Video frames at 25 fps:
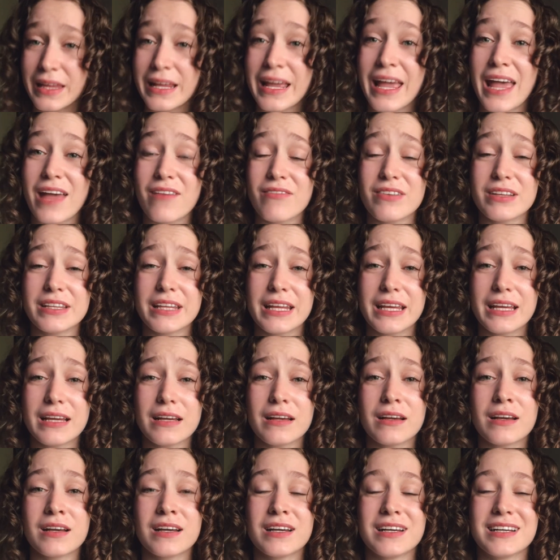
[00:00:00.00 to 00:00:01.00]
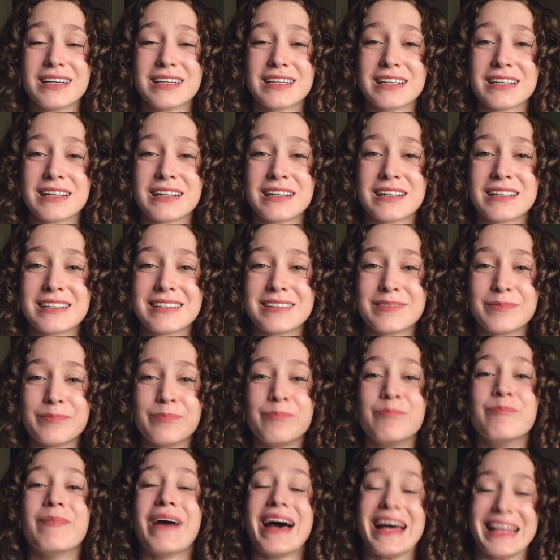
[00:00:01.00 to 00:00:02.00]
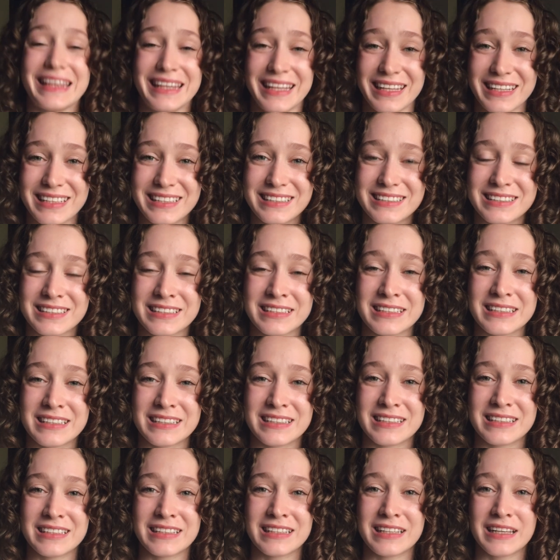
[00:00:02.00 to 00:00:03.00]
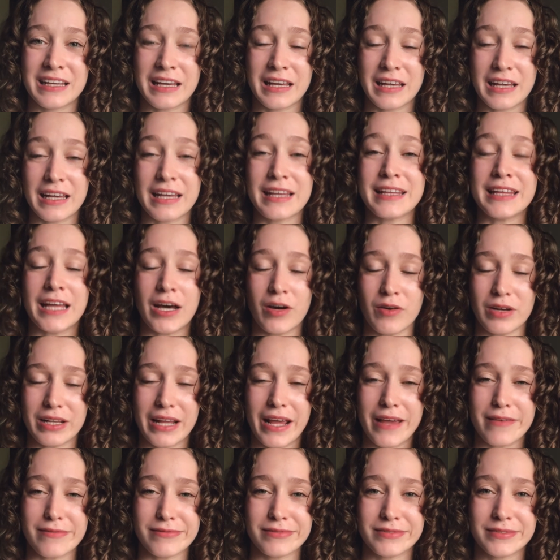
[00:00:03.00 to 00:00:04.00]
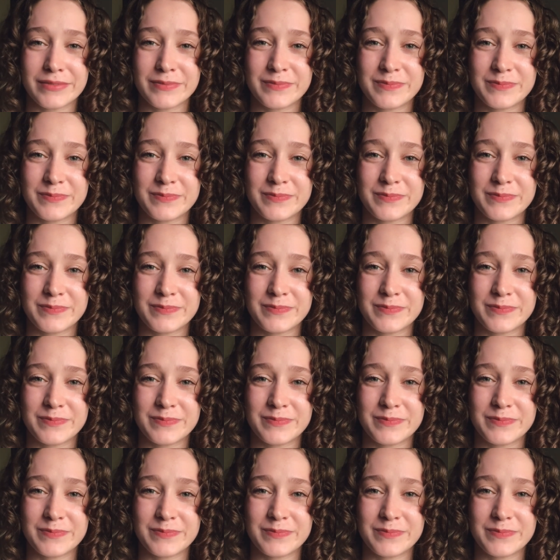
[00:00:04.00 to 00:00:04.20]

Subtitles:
Everything matters in our life.